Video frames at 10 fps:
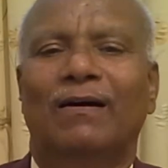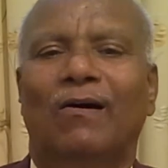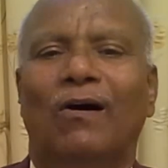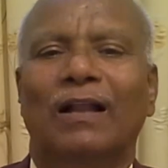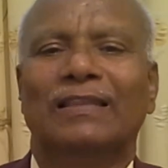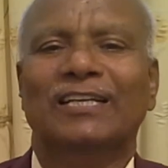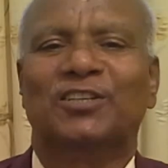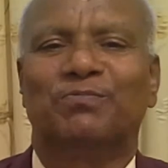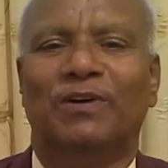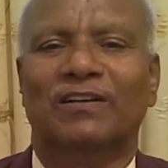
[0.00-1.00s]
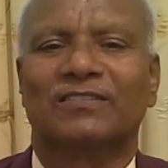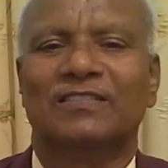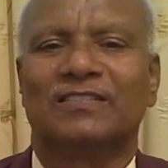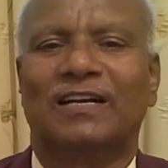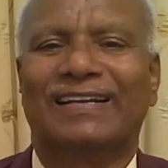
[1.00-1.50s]
all these
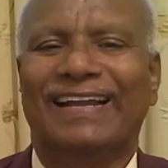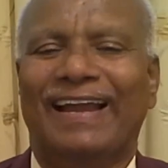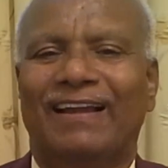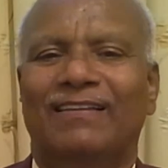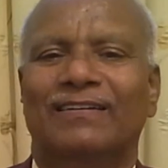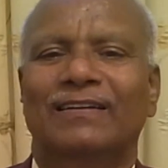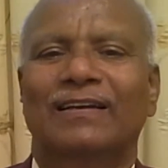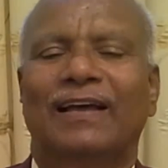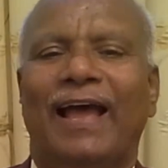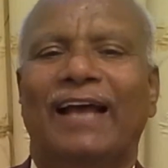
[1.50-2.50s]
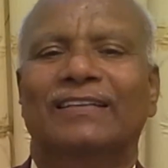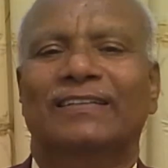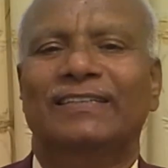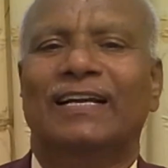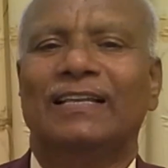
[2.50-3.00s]
functions are derailed. As a
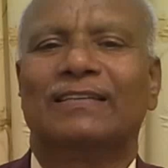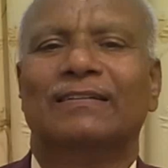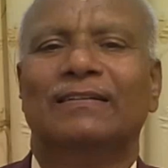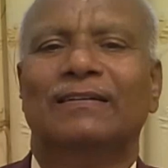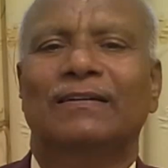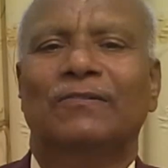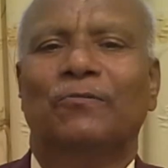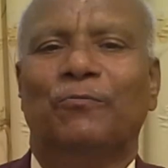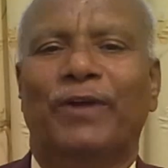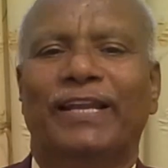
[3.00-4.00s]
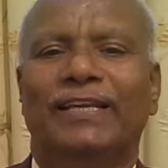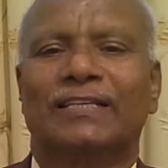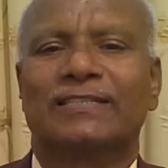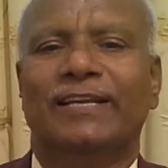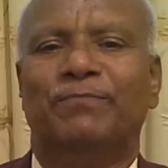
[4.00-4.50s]
result,
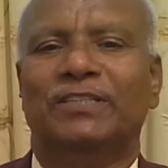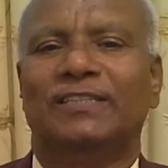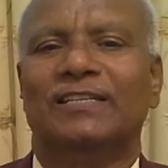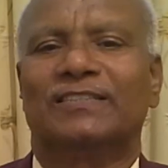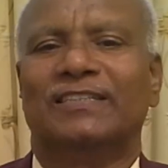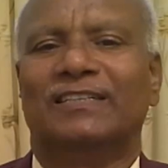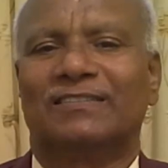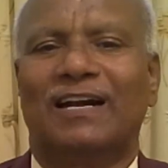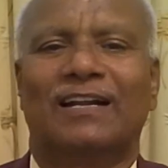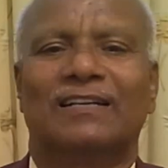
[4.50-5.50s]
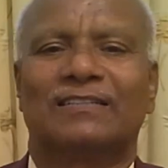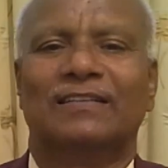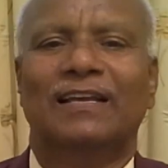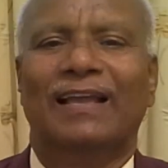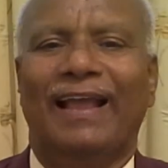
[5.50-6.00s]
various deficiency
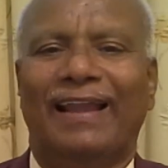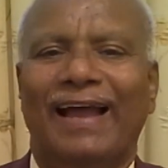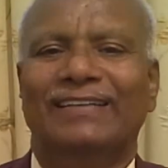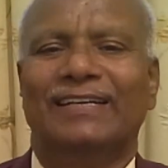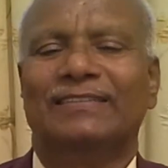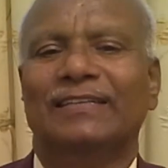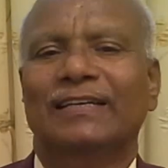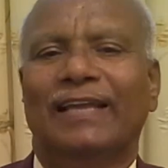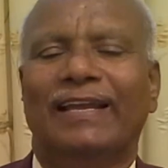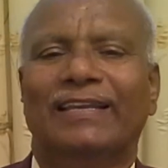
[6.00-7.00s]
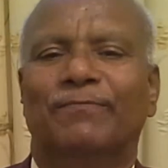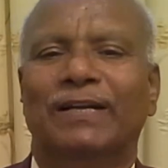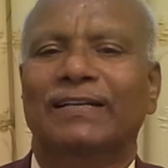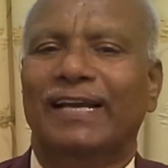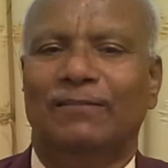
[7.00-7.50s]
disorders arises in
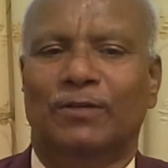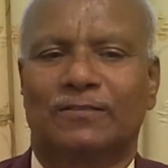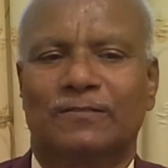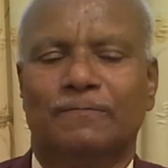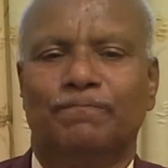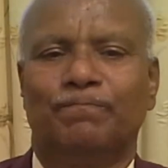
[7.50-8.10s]
different animals.